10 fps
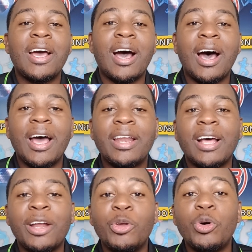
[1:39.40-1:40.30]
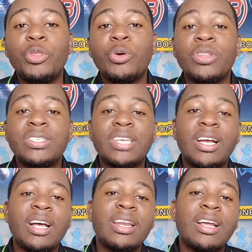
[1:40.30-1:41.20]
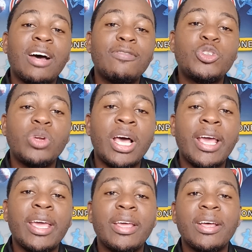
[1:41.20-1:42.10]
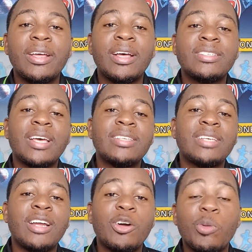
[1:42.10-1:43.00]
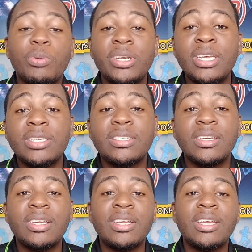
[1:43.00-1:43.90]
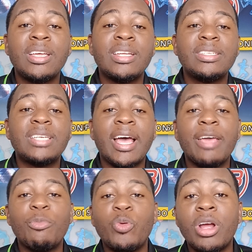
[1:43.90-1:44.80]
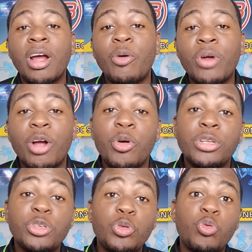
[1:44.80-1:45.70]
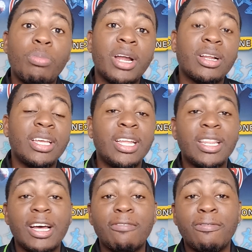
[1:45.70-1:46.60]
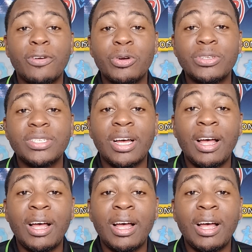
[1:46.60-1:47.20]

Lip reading: And I don't know, the 2nd of July, as I said, a couple days time, we are going to do battle in that first